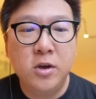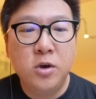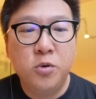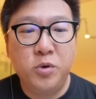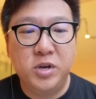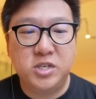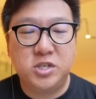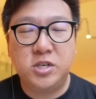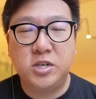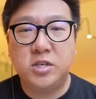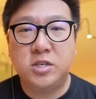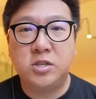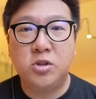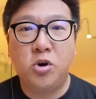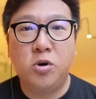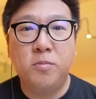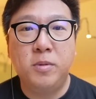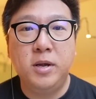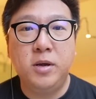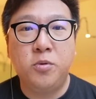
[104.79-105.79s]
which is
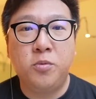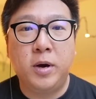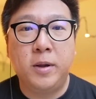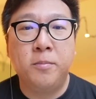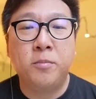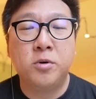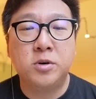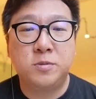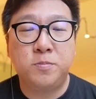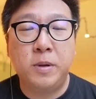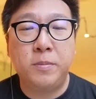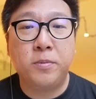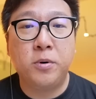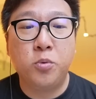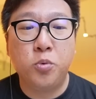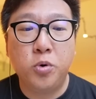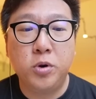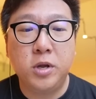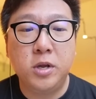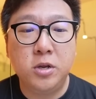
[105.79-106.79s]
normally what most people
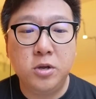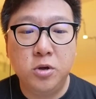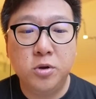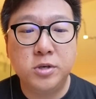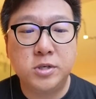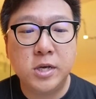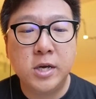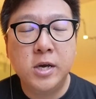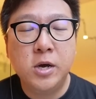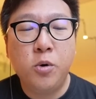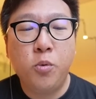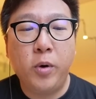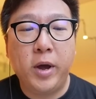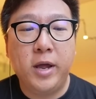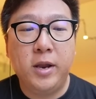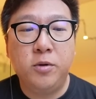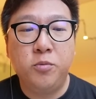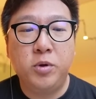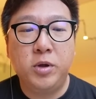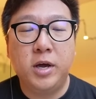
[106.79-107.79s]
wouldn't use
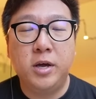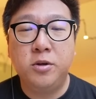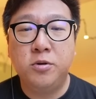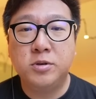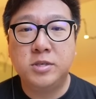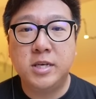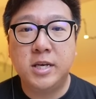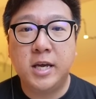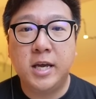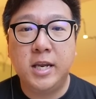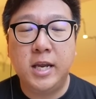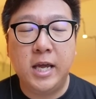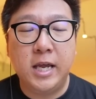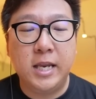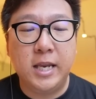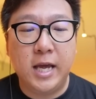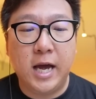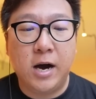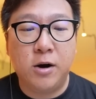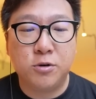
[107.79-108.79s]
when we are using it in
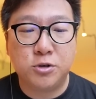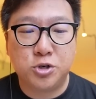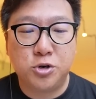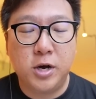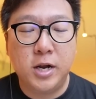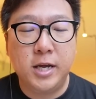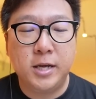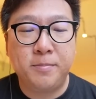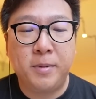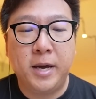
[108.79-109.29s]
the Ultra League.